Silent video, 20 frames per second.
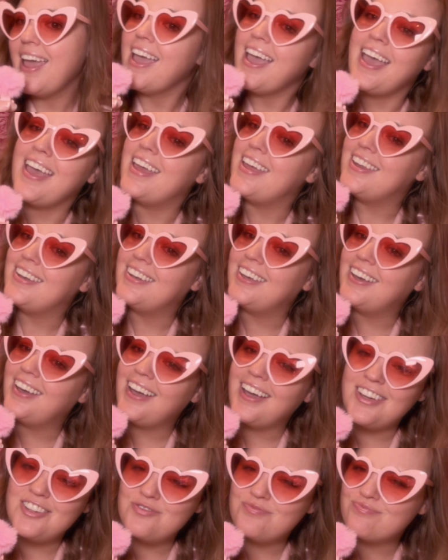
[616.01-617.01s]
And
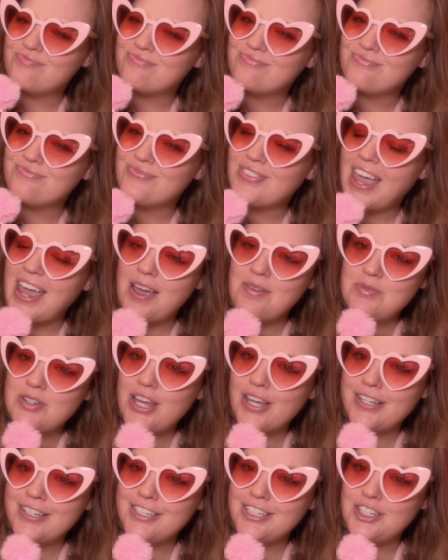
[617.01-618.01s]
I'm
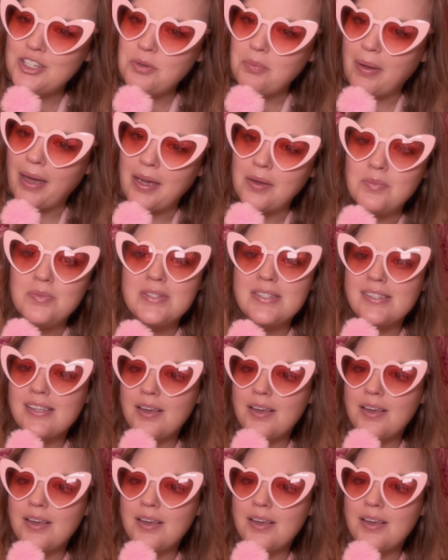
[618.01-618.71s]
talking to you, babes.